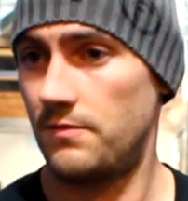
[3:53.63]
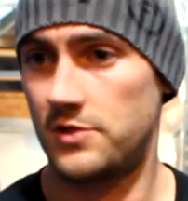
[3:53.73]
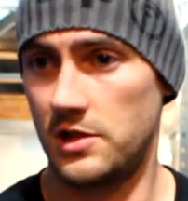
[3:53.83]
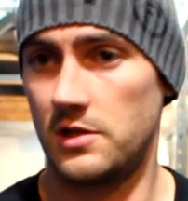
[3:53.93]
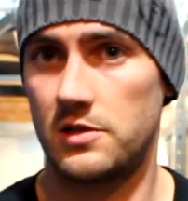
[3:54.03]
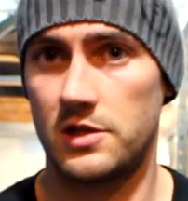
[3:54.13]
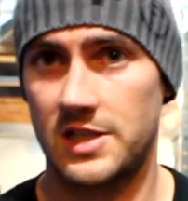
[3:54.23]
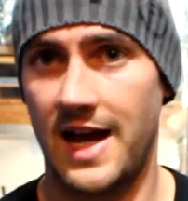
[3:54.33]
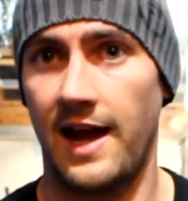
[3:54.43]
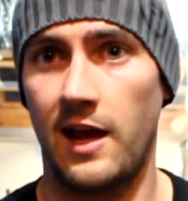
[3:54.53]
to
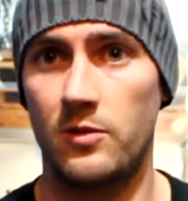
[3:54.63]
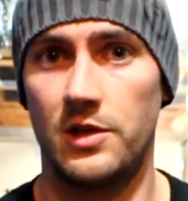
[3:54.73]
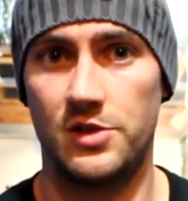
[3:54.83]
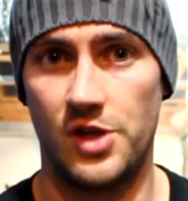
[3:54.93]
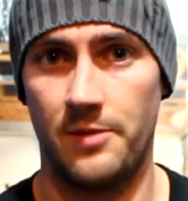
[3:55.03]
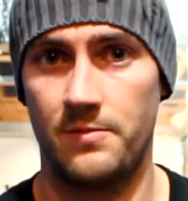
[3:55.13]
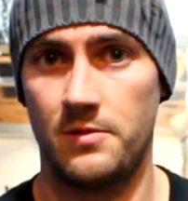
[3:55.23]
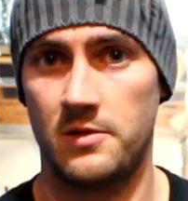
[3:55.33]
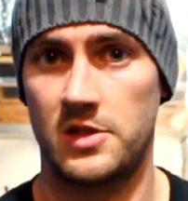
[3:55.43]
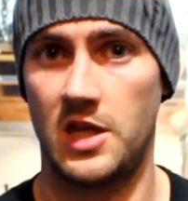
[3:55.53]
tile out your gym
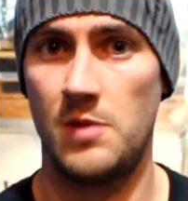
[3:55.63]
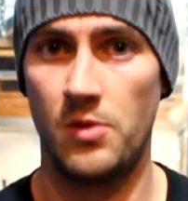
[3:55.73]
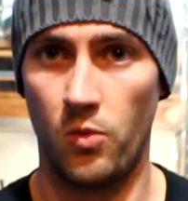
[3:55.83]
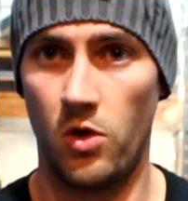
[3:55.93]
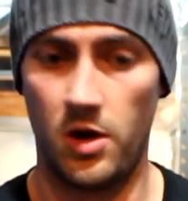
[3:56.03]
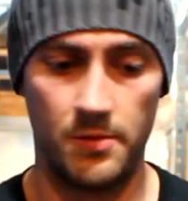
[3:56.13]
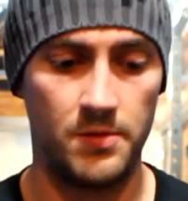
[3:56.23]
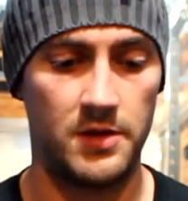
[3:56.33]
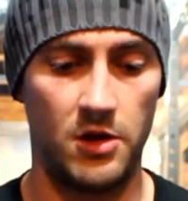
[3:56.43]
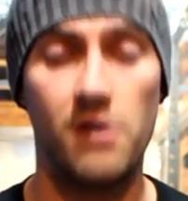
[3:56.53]
to keep it
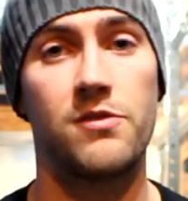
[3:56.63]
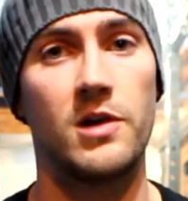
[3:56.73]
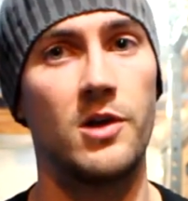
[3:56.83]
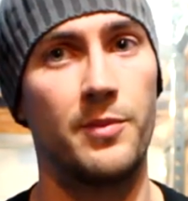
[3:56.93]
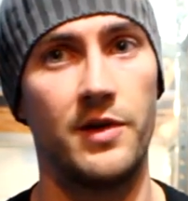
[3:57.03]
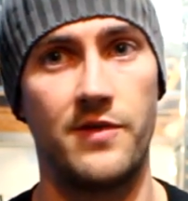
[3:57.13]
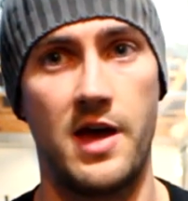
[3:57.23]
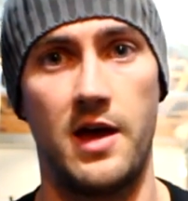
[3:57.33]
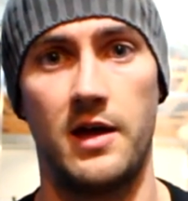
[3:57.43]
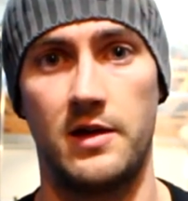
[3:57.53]
warm, they offer a little bit
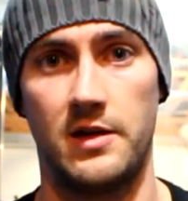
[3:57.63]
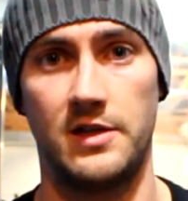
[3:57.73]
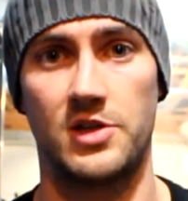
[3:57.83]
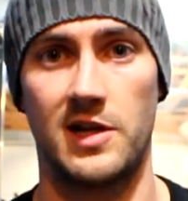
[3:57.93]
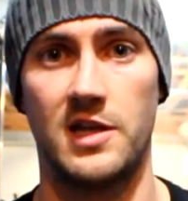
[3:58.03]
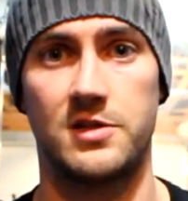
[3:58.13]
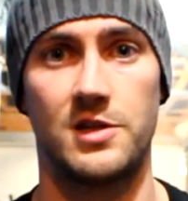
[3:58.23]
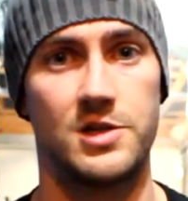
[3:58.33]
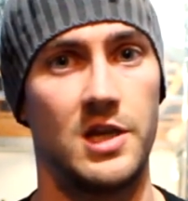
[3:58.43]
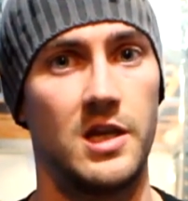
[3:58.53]
of
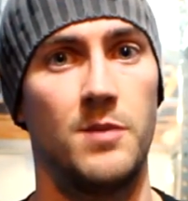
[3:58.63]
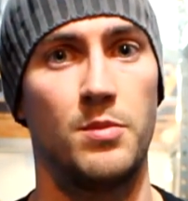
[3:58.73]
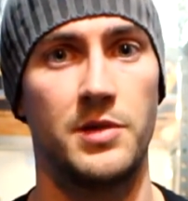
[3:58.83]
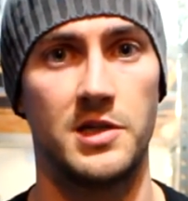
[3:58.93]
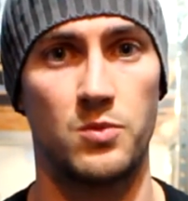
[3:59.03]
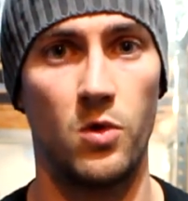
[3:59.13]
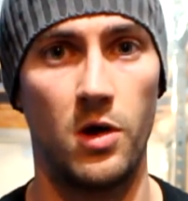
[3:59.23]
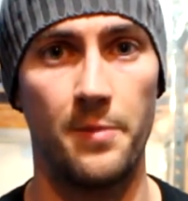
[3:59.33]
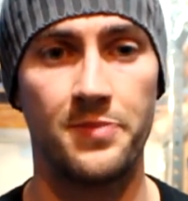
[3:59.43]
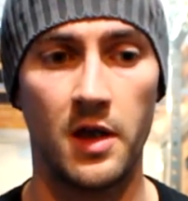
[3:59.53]
insulation, you see, and keep your place
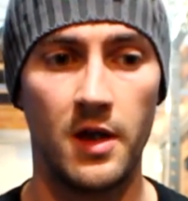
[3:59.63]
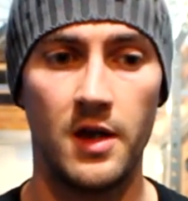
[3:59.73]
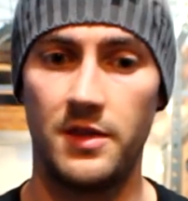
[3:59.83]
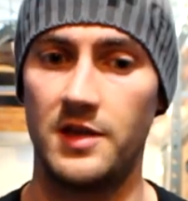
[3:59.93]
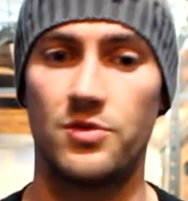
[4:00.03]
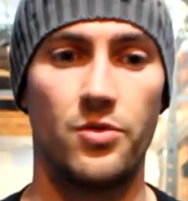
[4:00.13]
warm. These